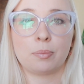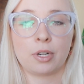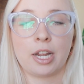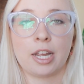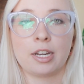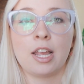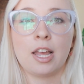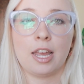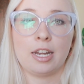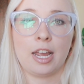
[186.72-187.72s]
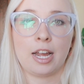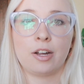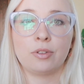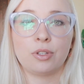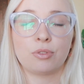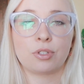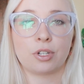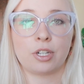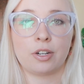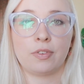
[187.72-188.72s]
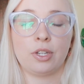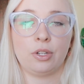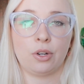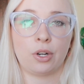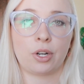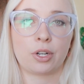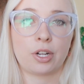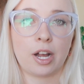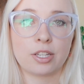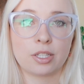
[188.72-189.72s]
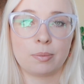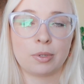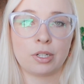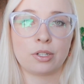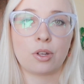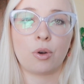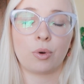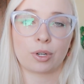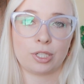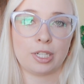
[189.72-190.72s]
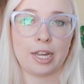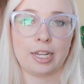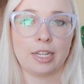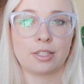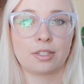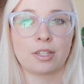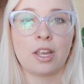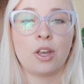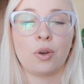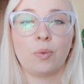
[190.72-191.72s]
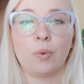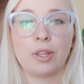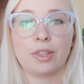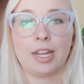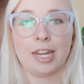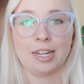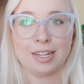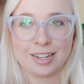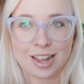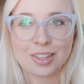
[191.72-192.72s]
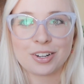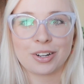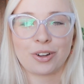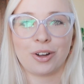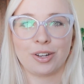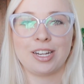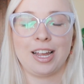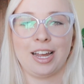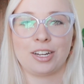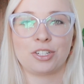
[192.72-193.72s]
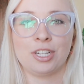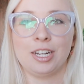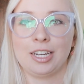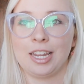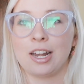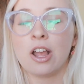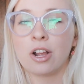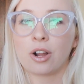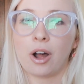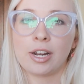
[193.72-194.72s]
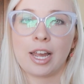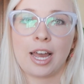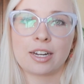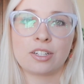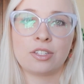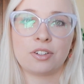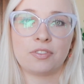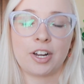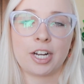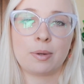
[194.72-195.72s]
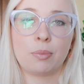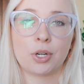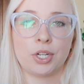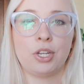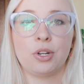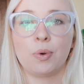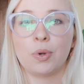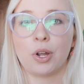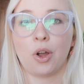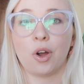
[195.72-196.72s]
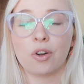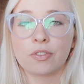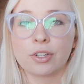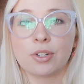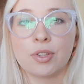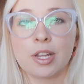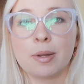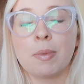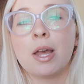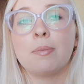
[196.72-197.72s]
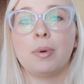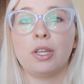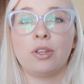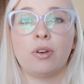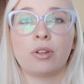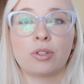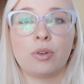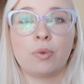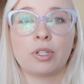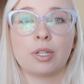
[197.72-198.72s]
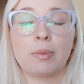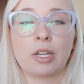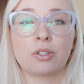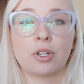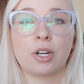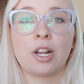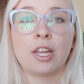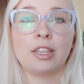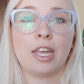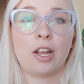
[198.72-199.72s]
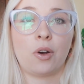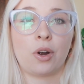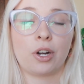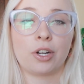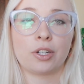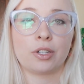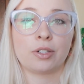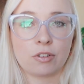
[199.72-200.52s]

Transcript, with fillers: the brand and how you serve your customers or clients. With another call to action. Again, call to actions are very important. You don't want to overdo them, but you also want to make sure they are